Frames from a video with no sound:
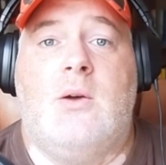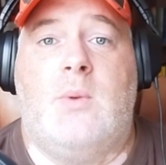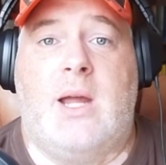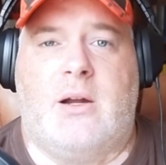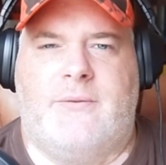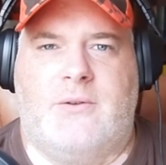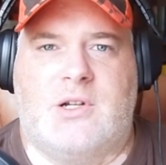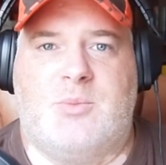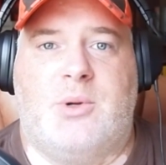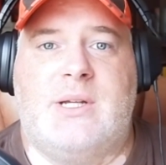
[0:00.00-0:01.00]
We had our
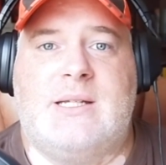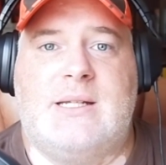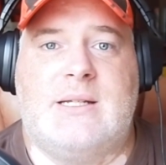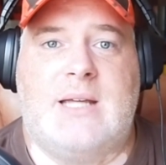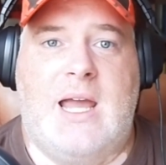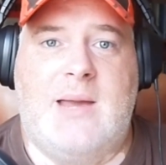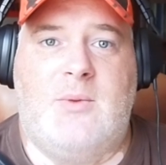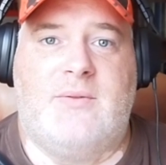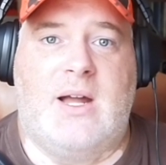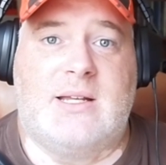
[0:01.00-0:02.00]
first preseason
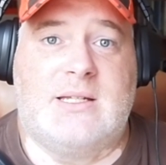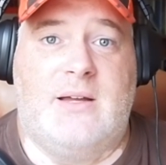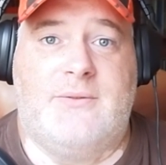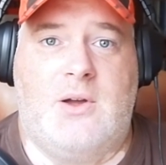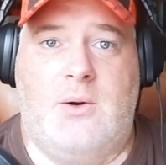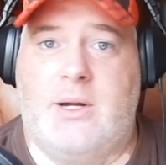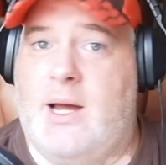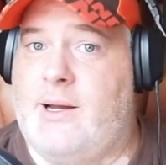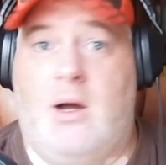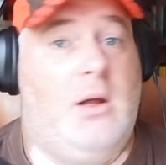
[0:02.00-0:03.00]
game. We've got stuff going
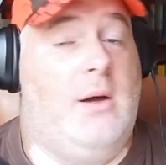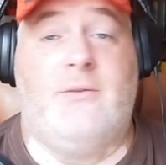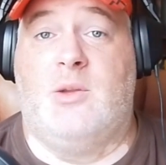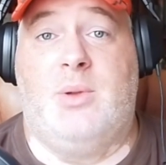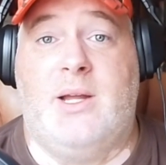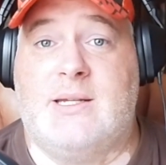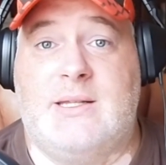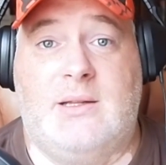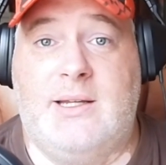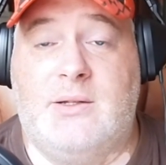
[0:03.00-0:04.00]
on all over the
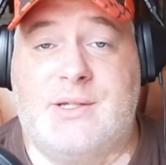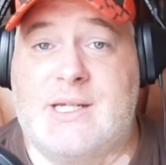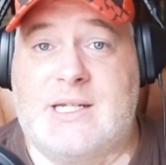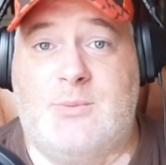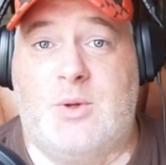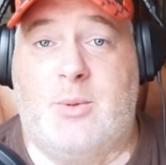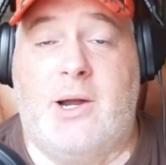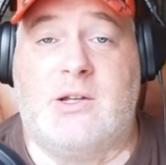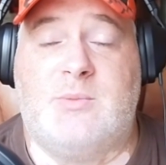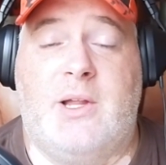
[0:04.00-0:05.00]
place in the legal system with
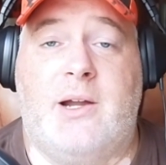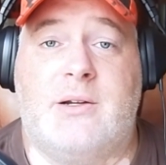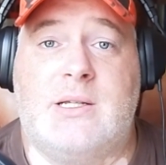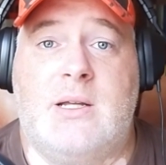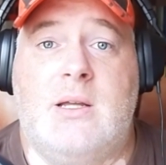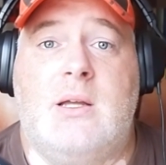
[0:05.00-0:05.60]
Browns players.